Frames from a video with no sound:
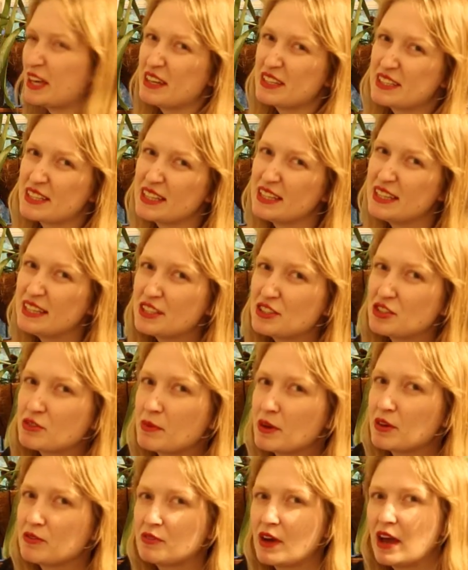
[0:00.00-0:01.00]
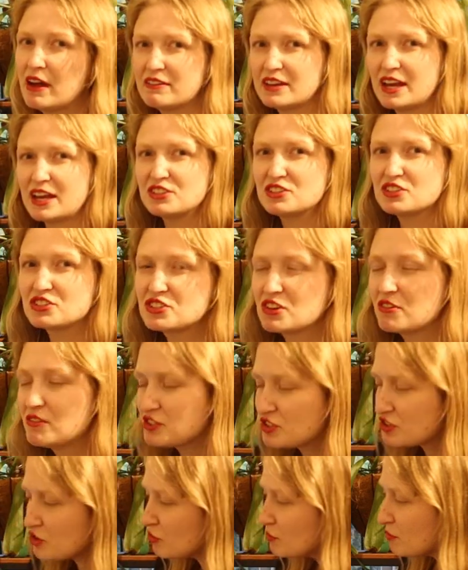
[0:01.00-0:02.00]
but there's a little bit of variation. So
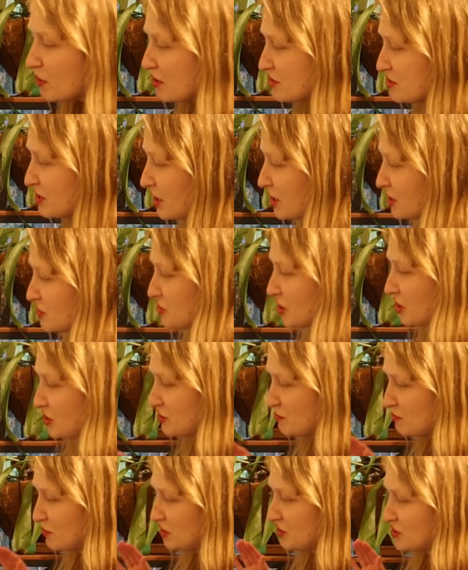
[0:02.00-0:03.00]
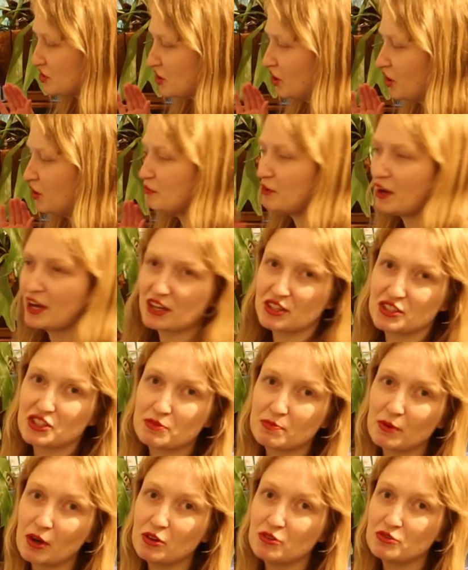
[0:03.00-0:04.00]
it's almost like a judgment of
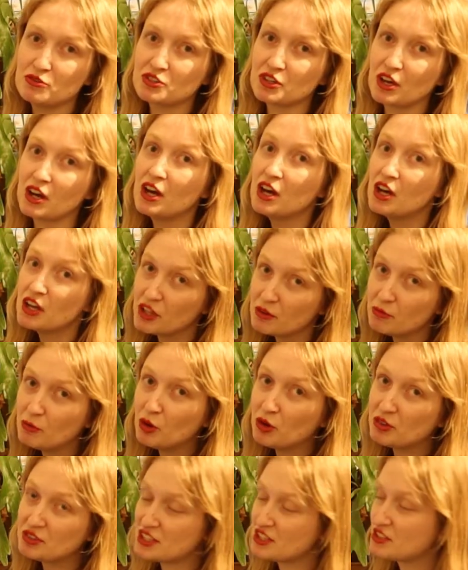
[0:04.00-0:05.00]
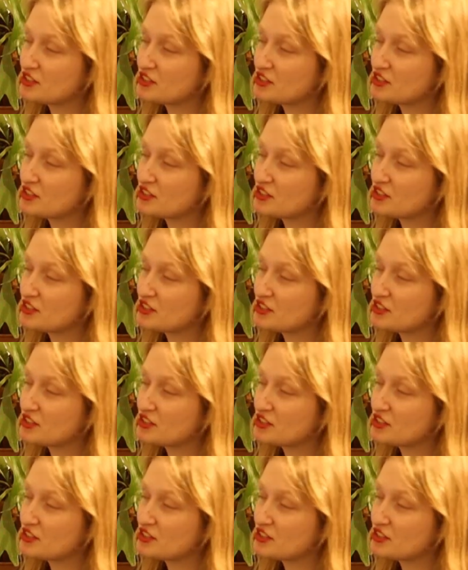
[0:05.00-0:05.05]
exposure. The more